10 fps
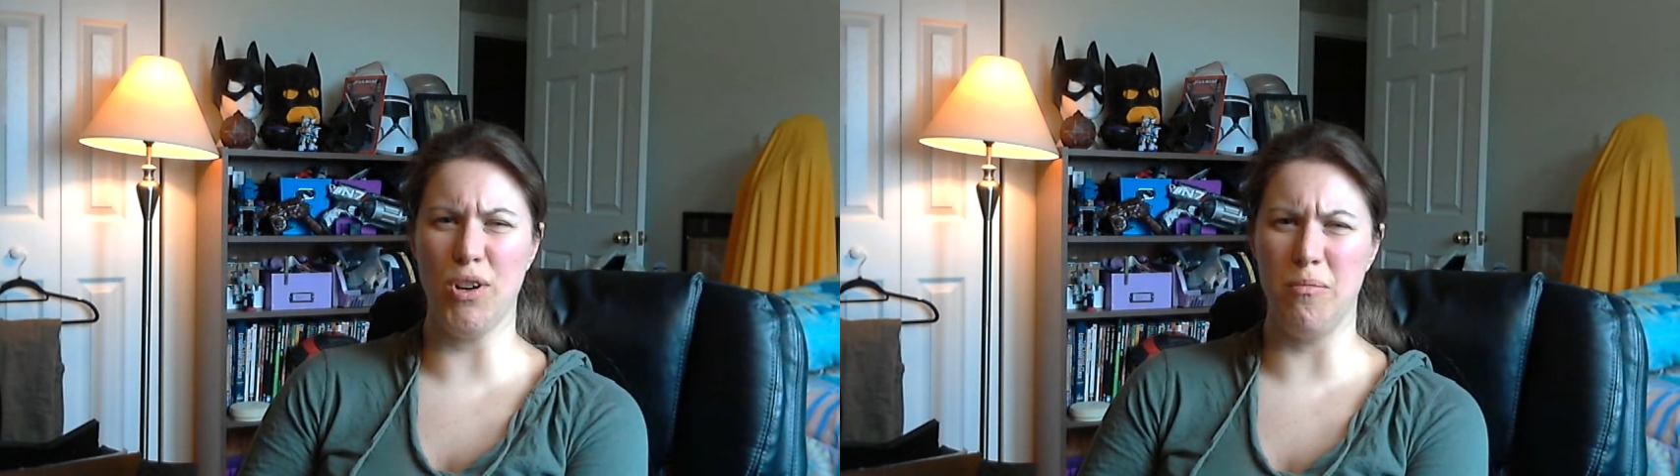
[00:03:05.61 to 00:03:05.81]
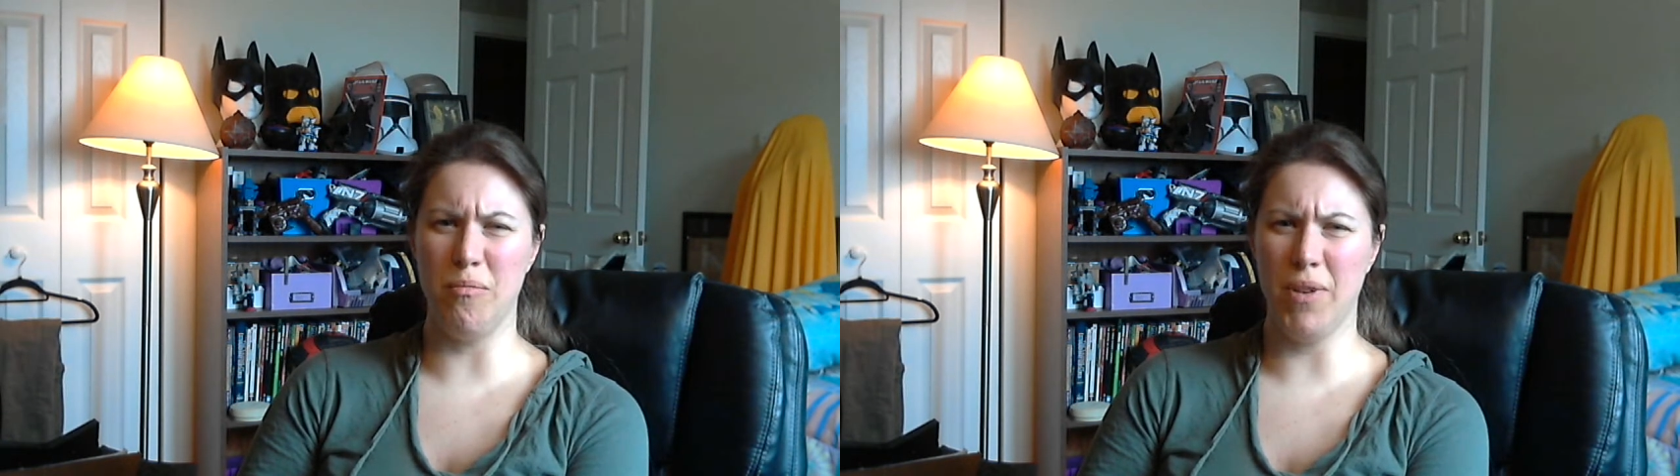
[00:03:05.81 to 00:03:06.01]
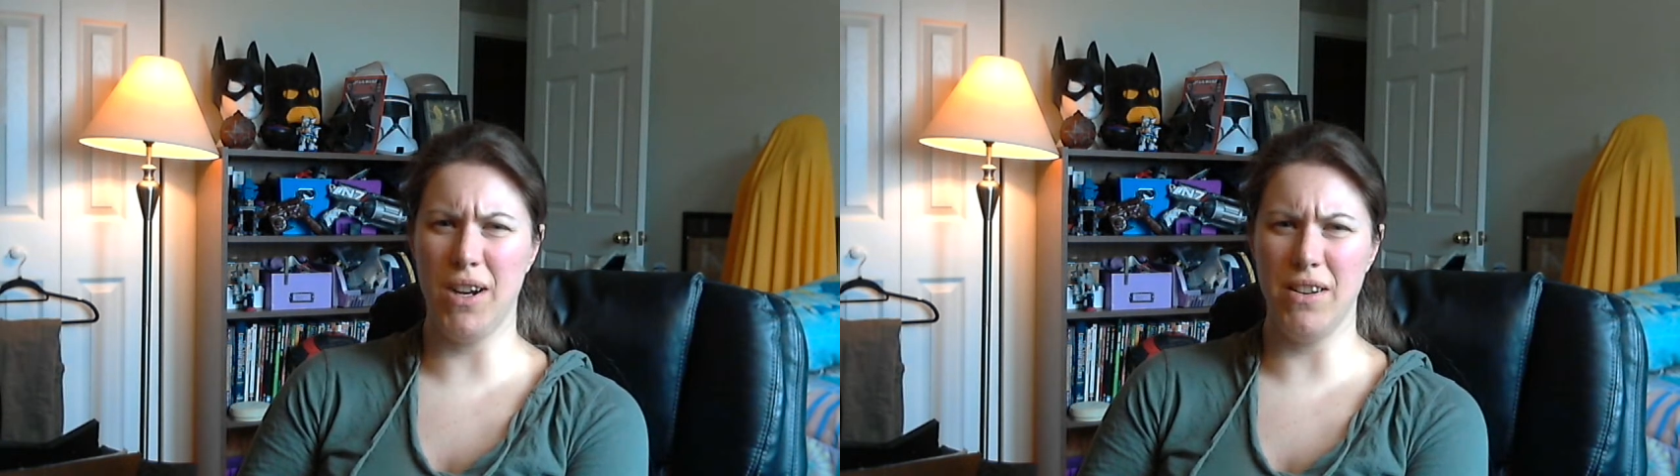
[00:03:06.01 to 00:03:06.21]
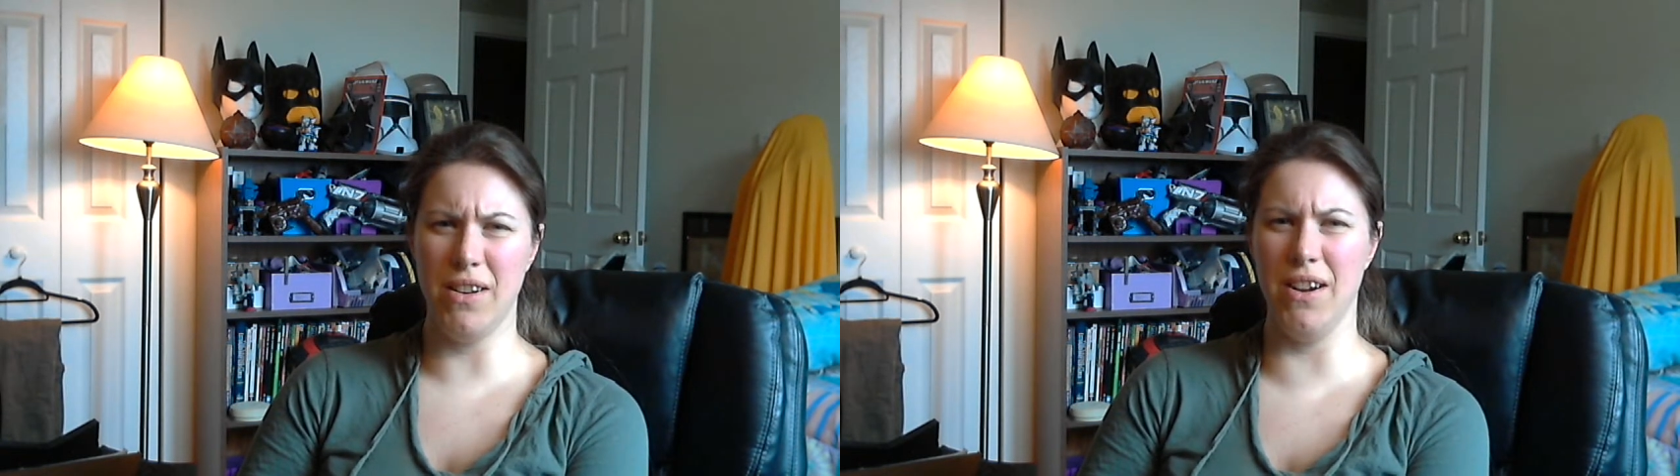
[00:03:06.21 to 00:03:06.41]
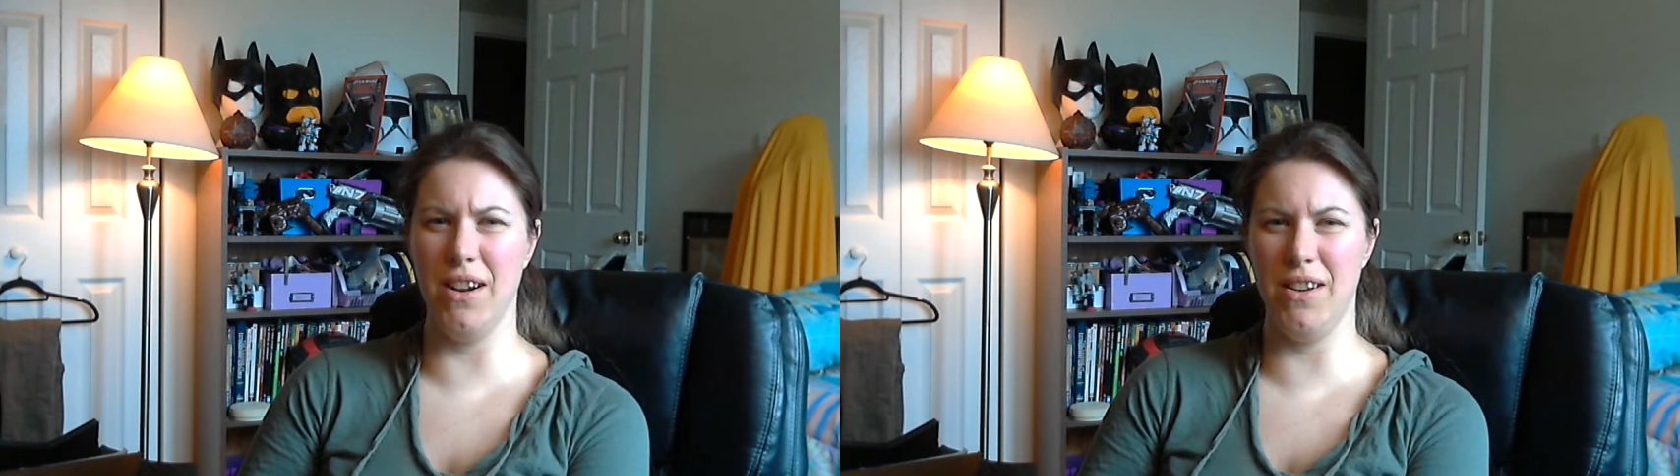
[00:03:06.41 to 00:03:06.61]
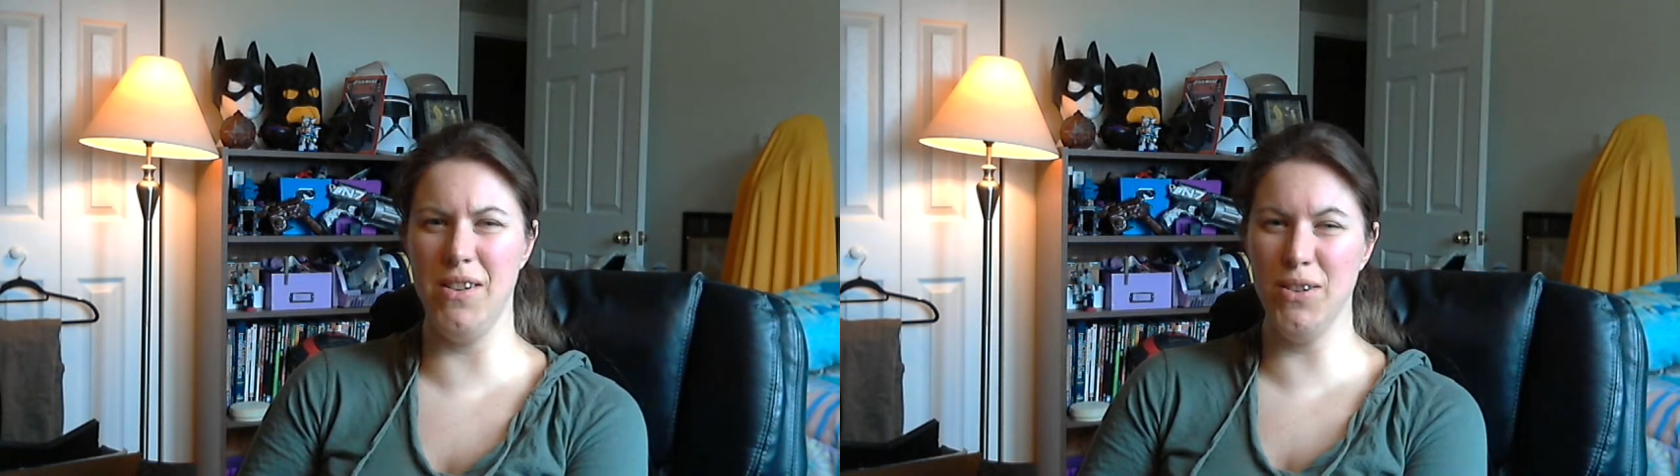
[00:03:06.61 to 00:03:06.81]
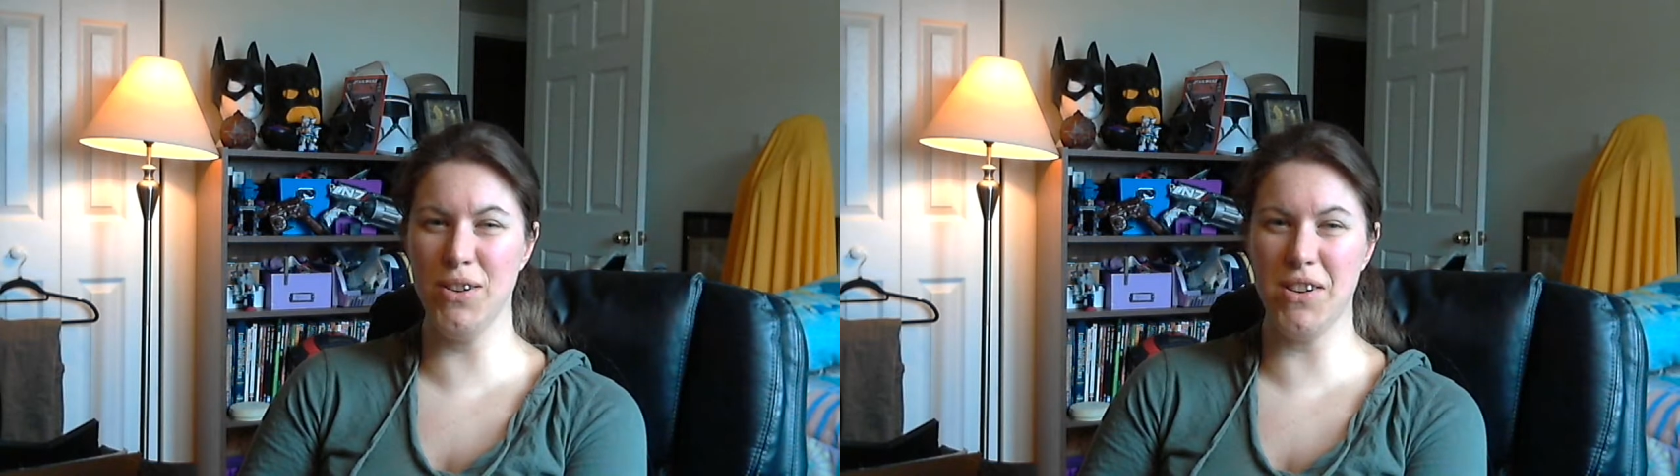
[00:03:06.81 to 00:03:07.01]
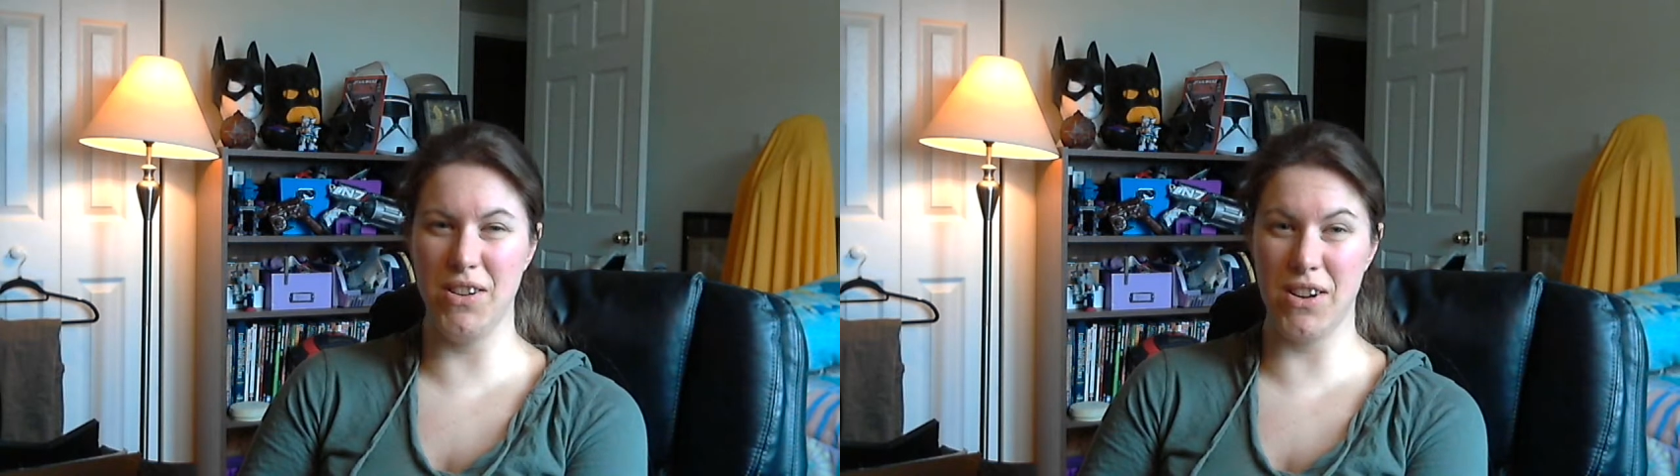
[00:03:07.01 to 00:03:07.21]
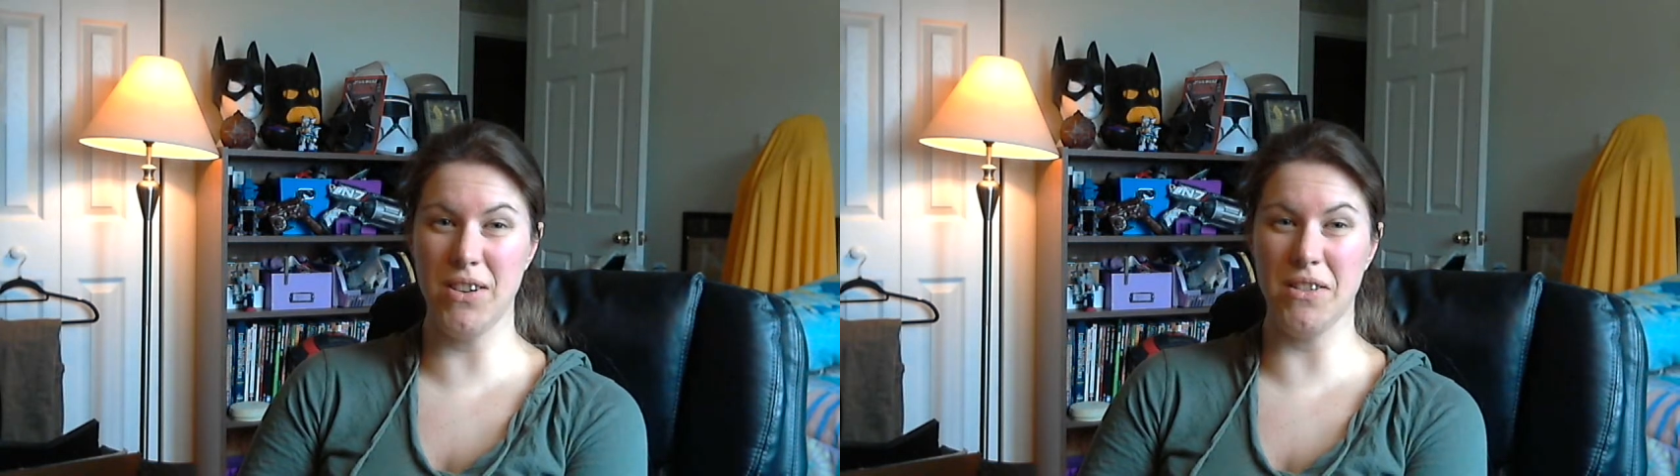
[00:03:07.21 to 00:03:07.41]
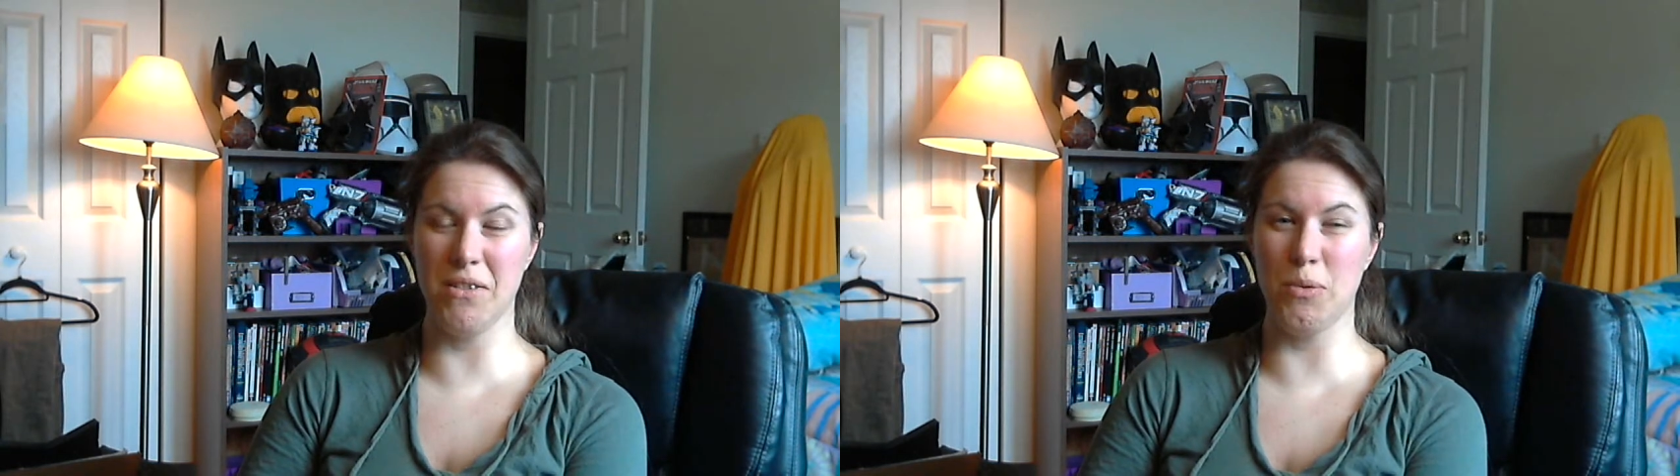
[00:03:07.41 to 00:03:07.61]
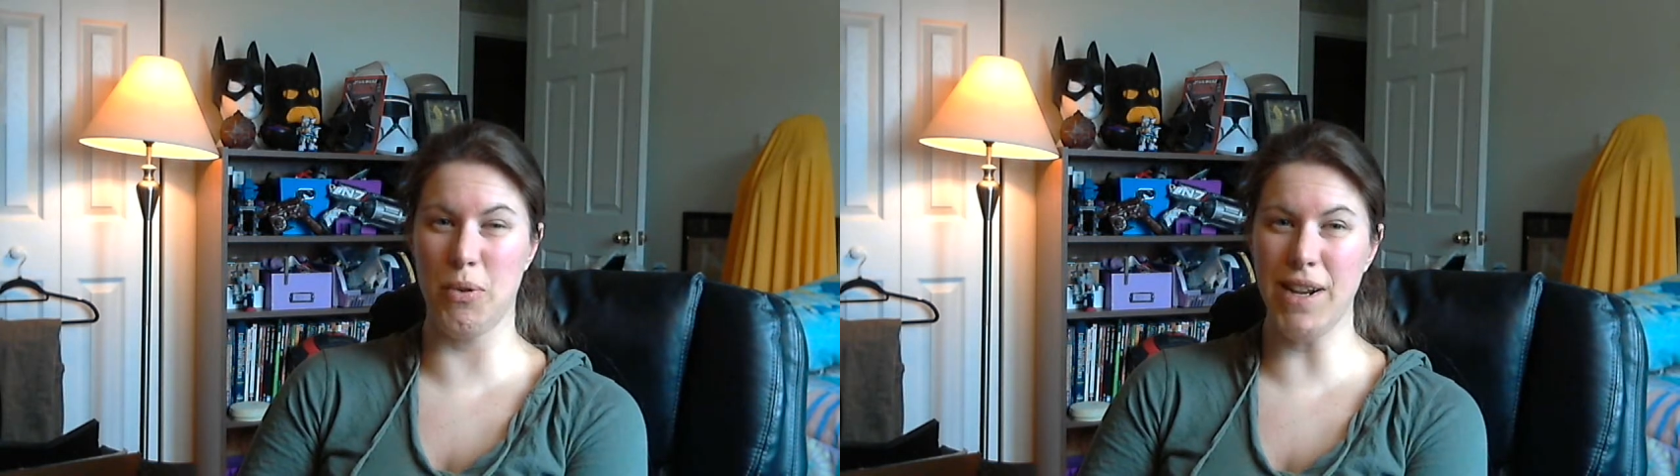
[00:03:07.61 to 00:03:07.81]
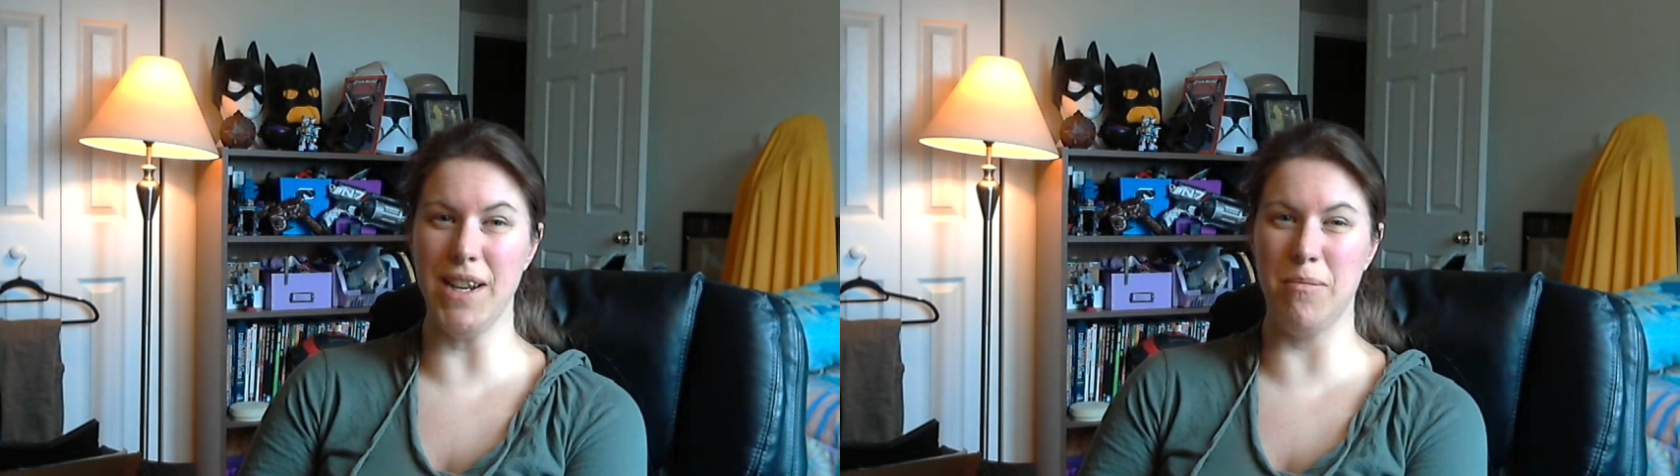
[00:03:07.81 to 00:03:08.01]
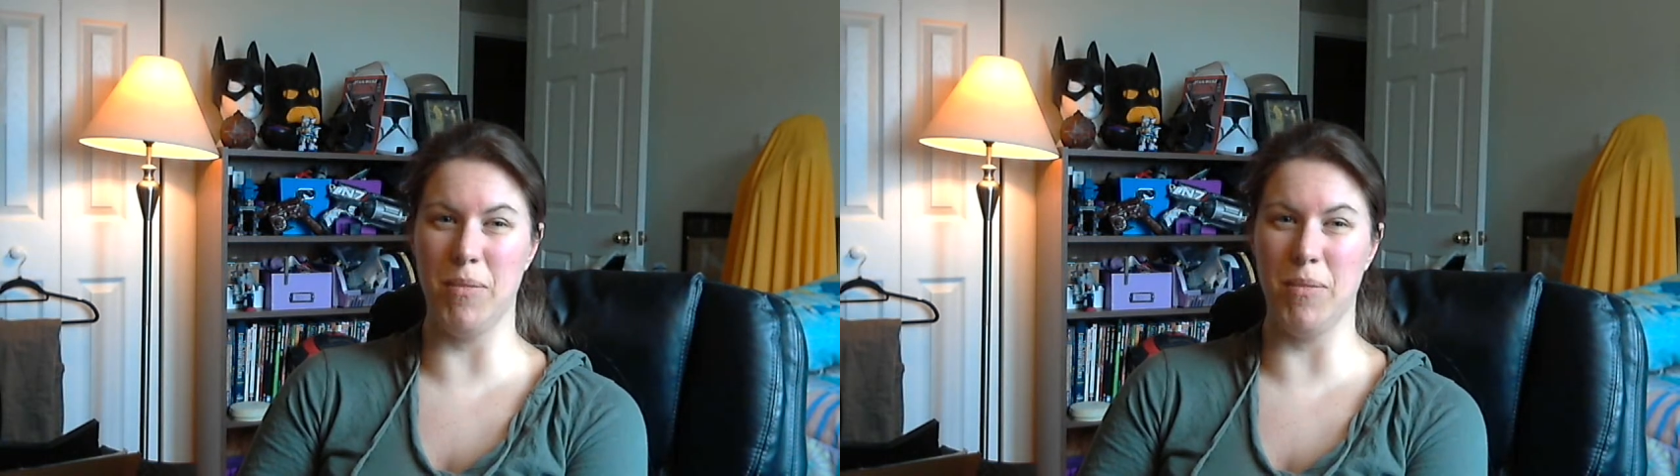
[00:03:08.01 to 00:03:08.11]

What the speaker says: come on, you're great,